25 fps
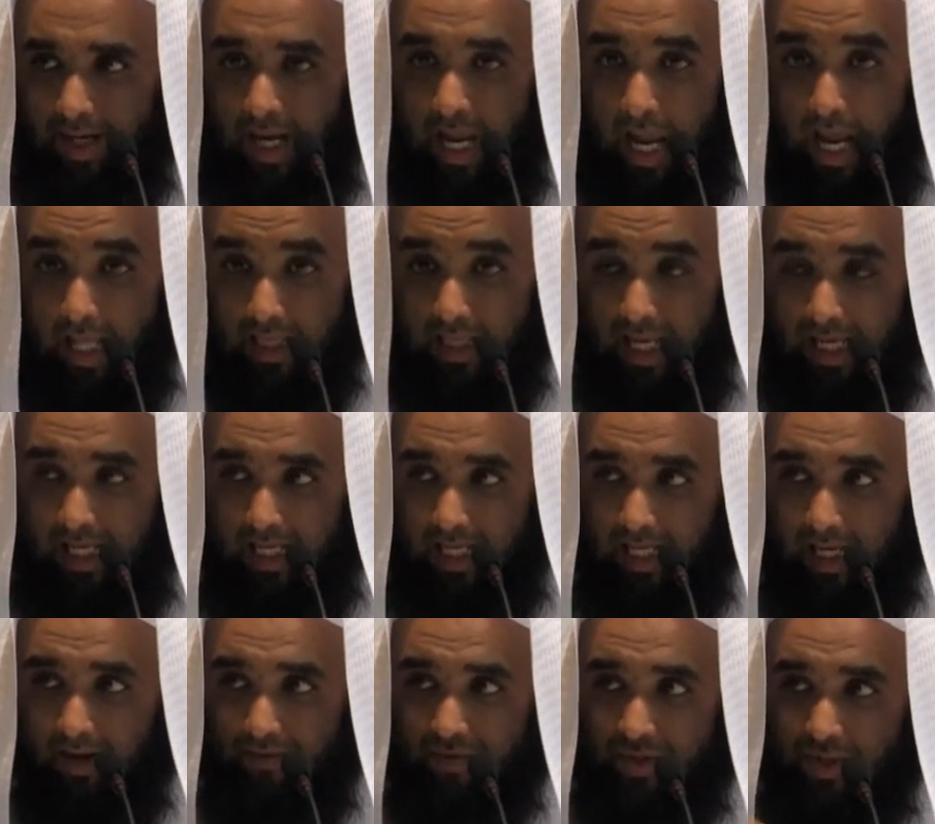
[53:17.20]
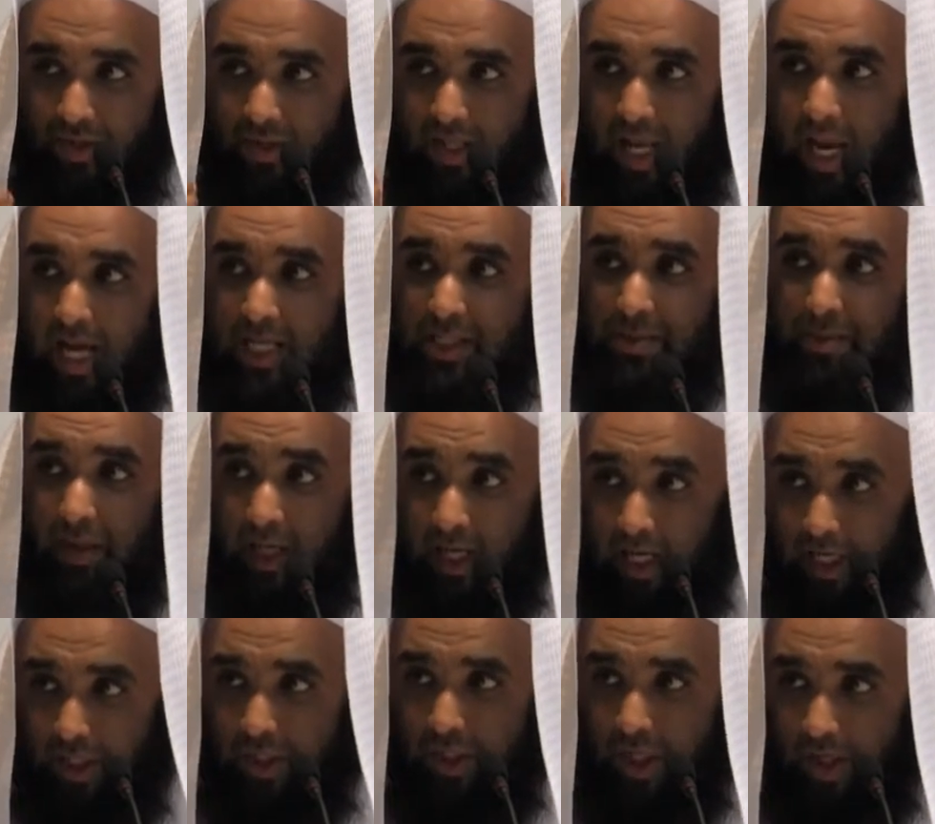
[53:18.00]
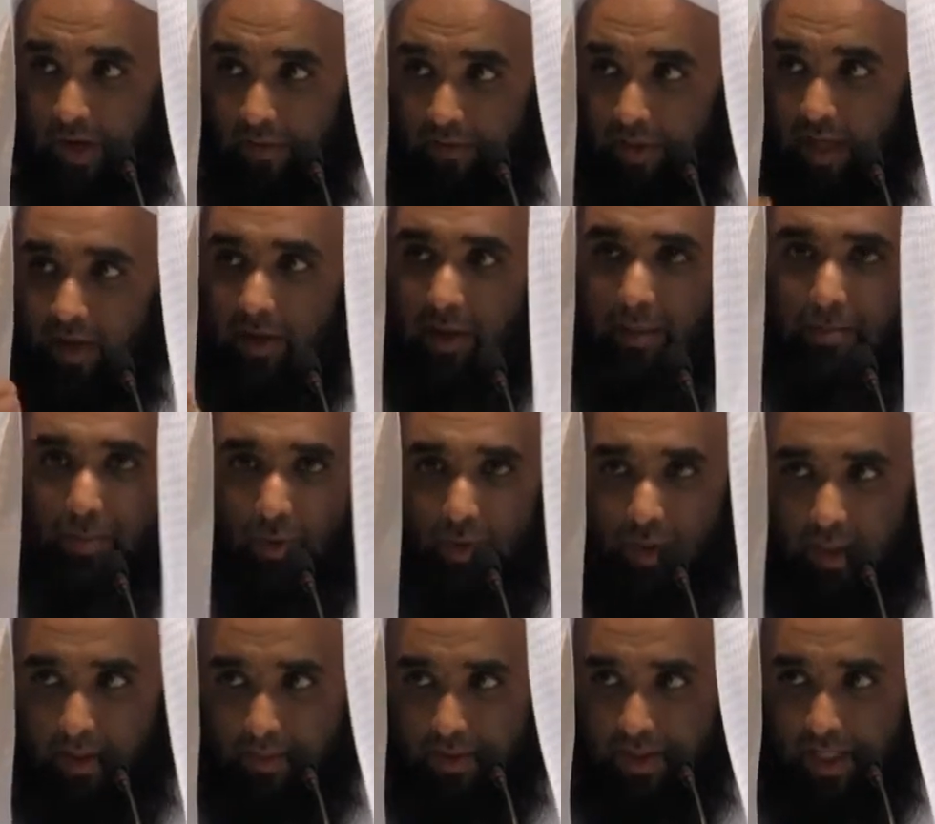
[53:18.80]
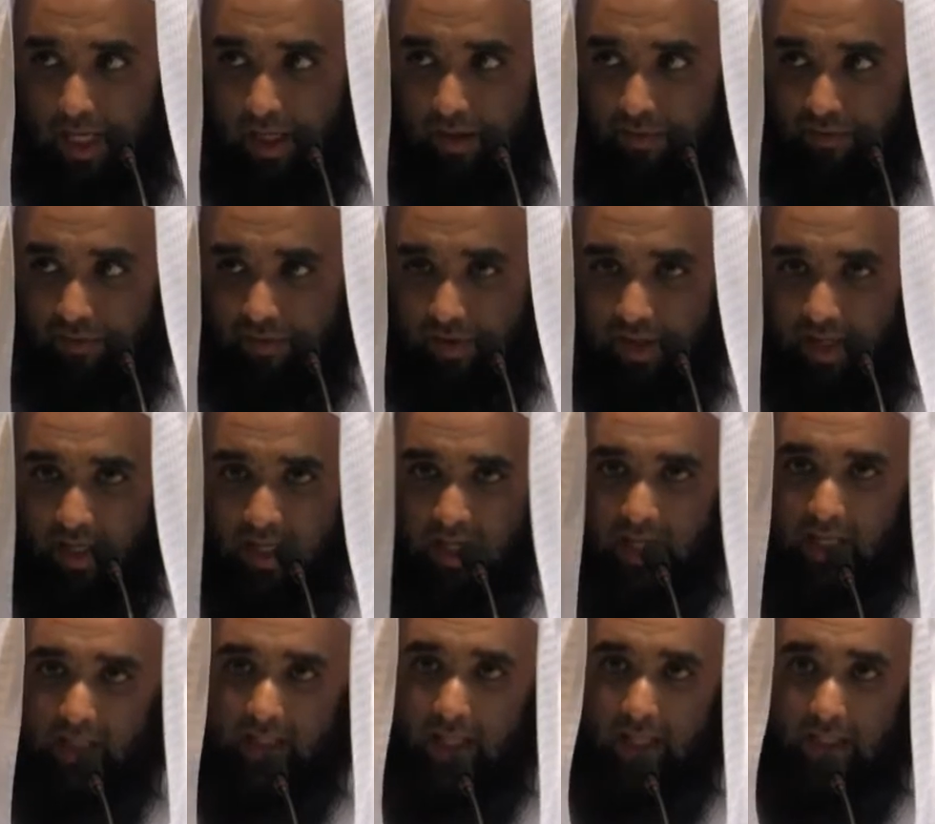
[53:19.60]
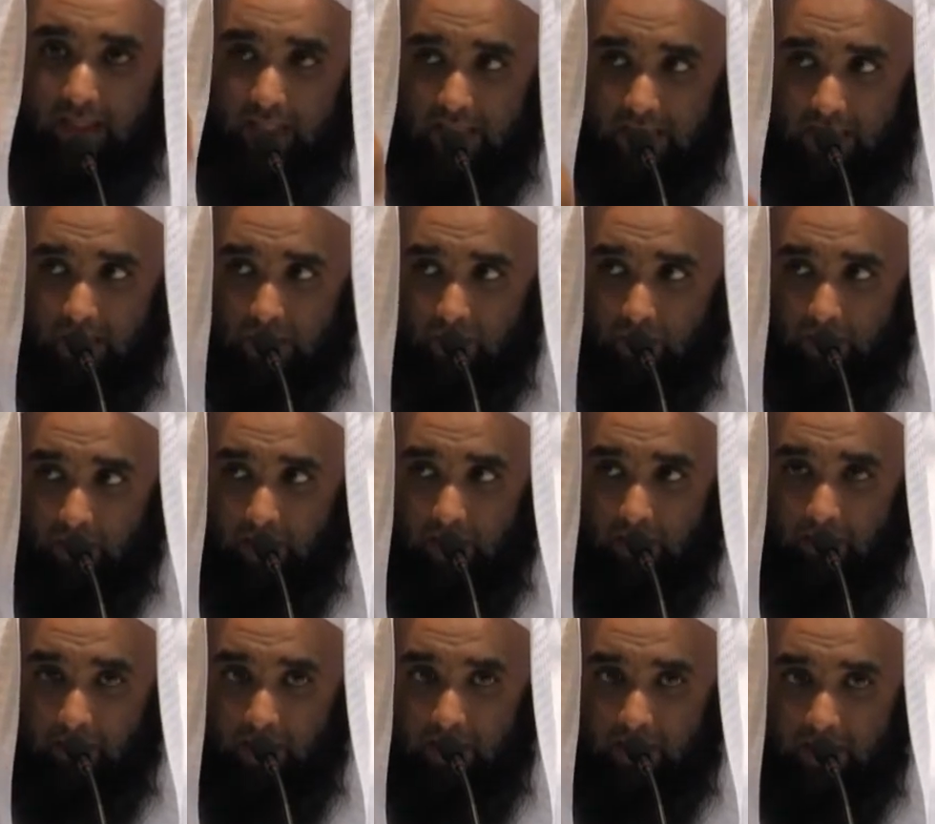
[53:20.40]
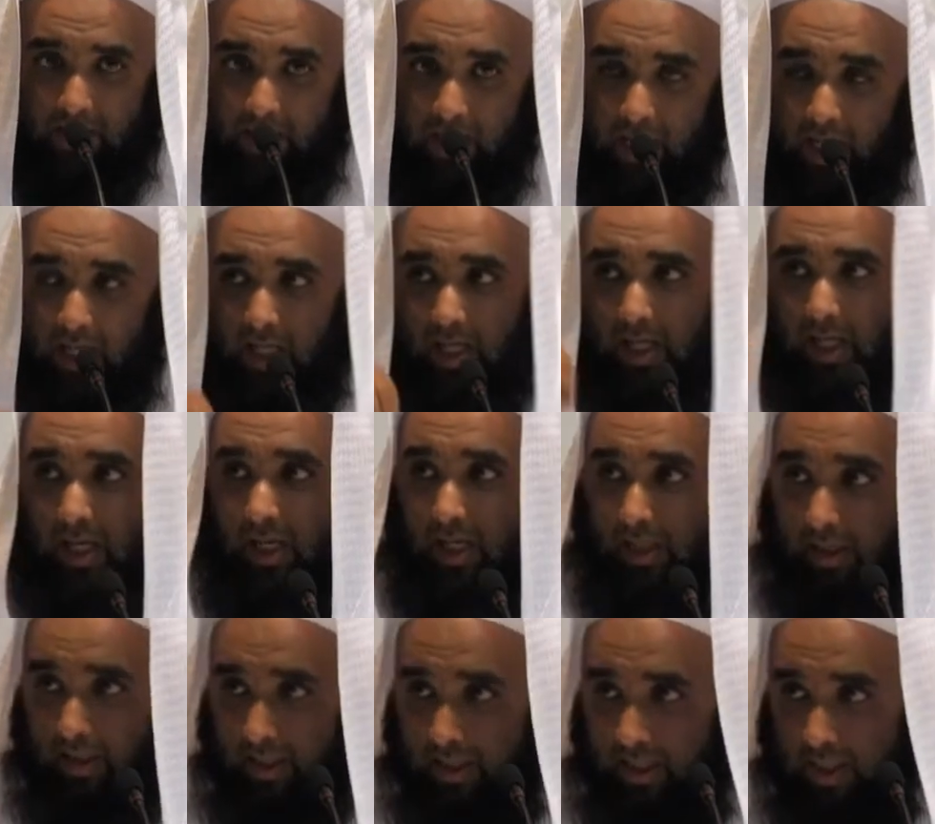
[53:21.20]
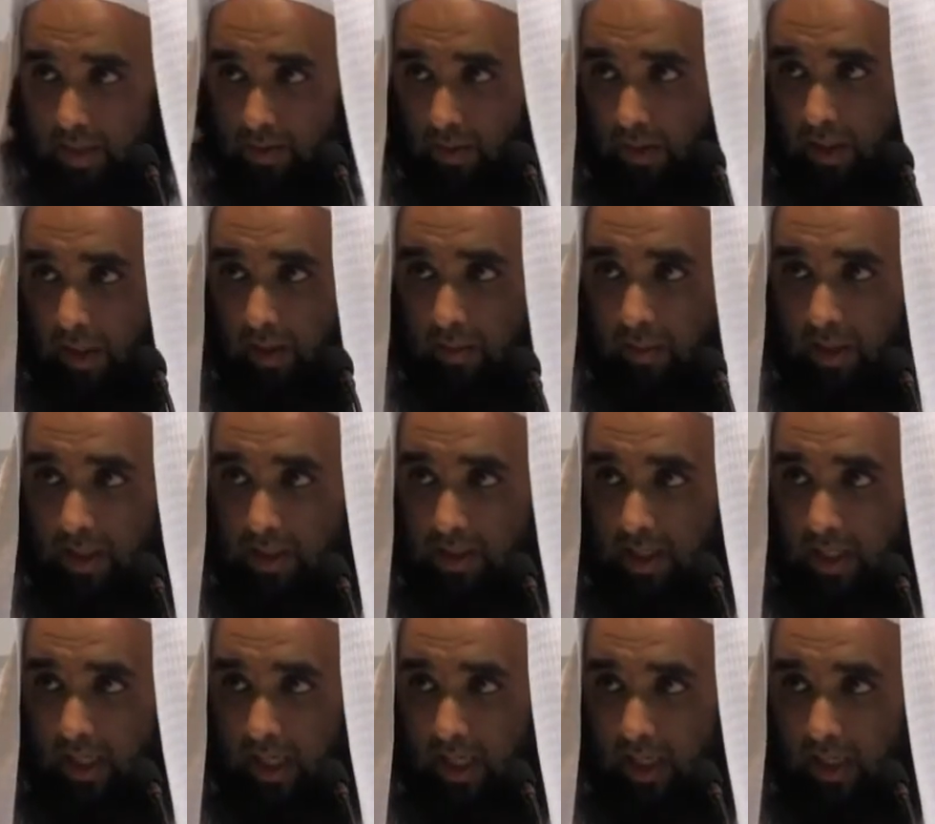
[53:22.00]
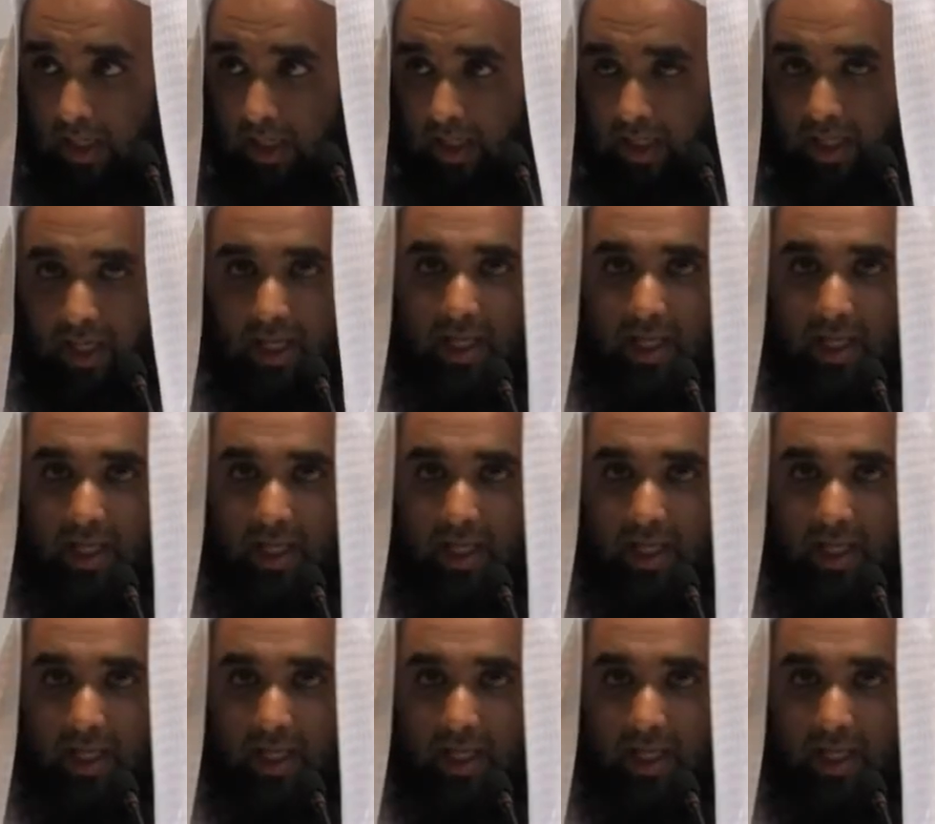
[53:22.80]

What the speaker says: and then he gives you the explanation of that report himself, that this is what it means here, this is what it means here.